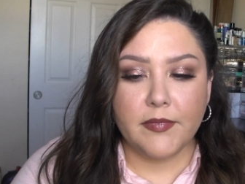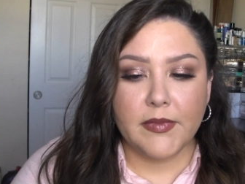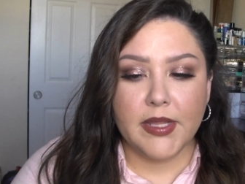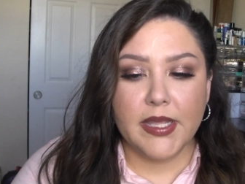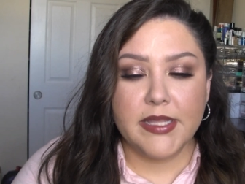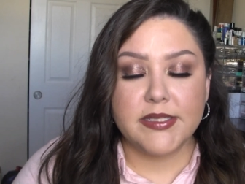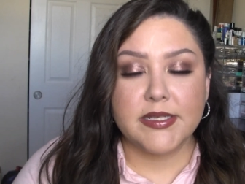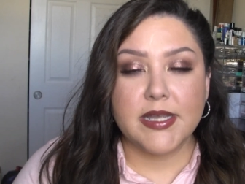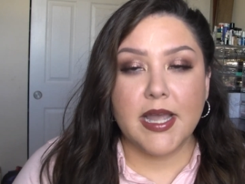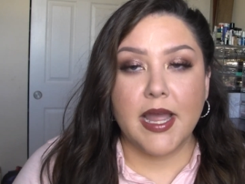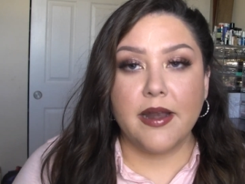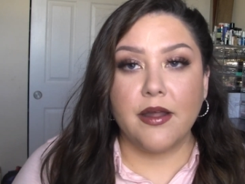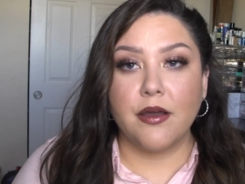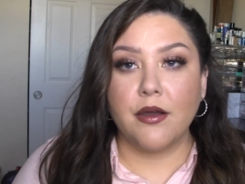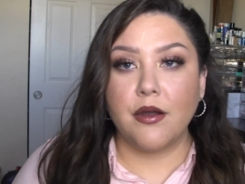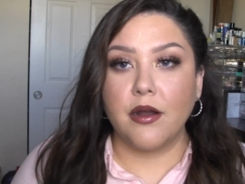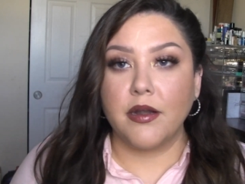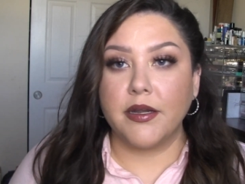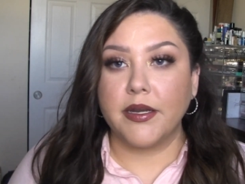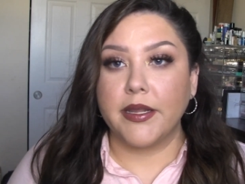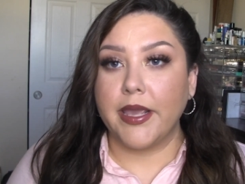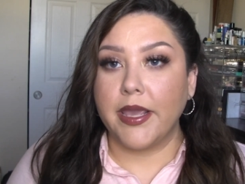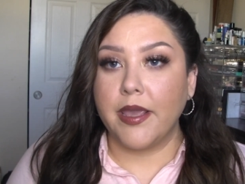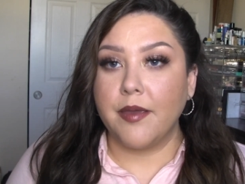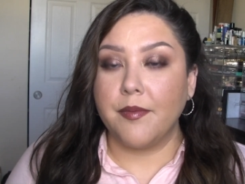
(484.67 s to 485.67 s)
it's kind of
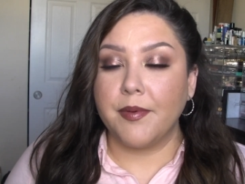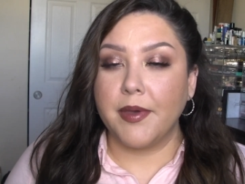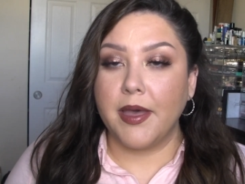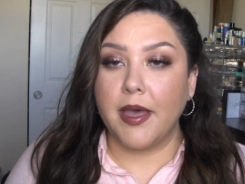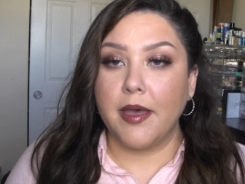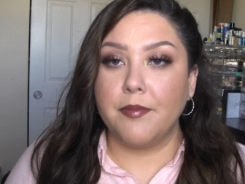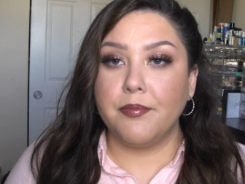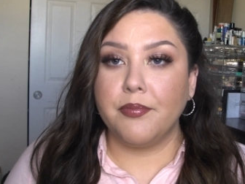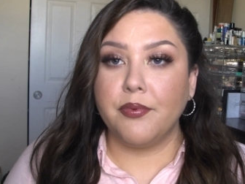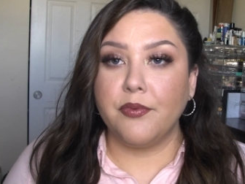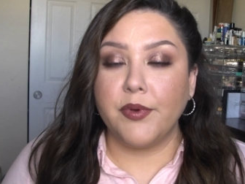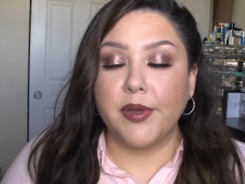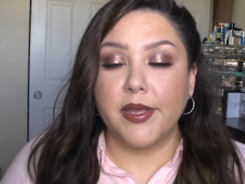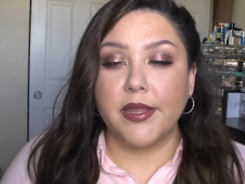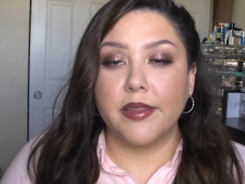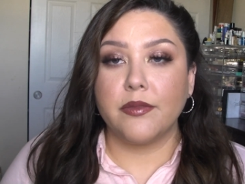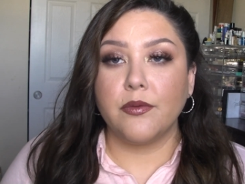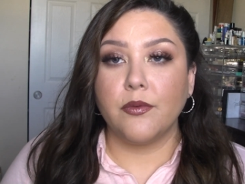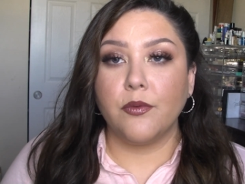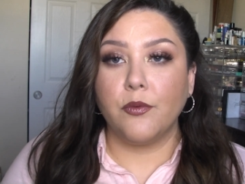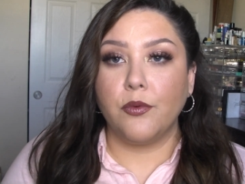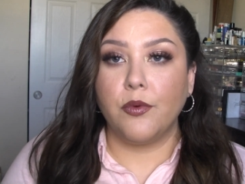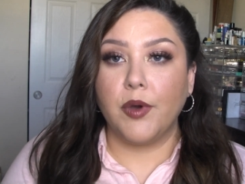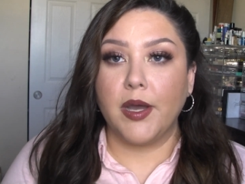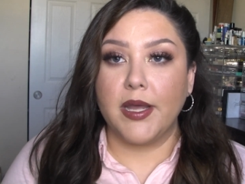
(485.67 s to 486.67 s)
hard to keep up with
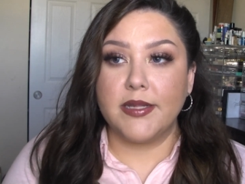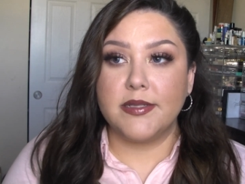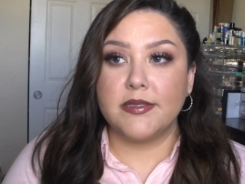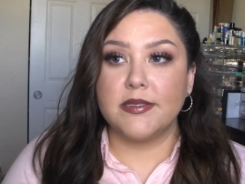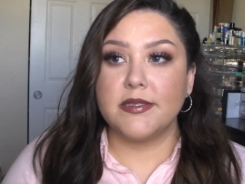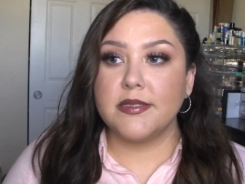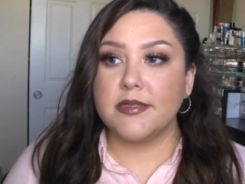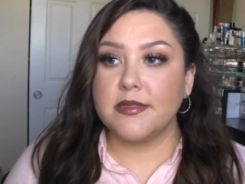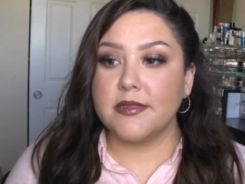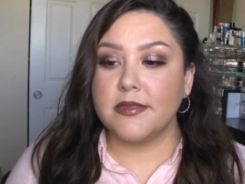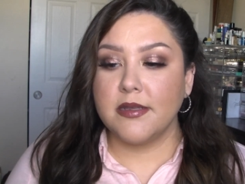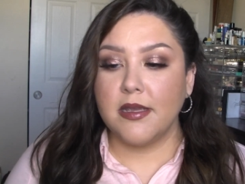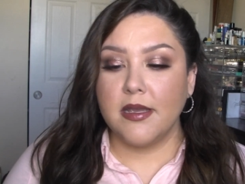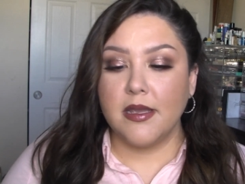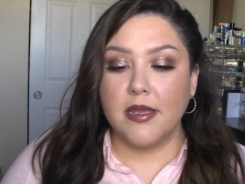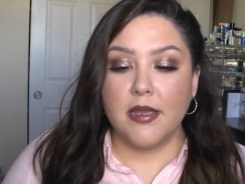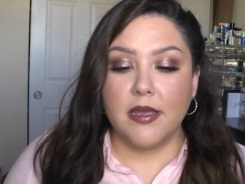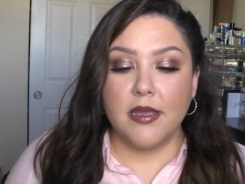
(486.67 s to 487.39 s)
what's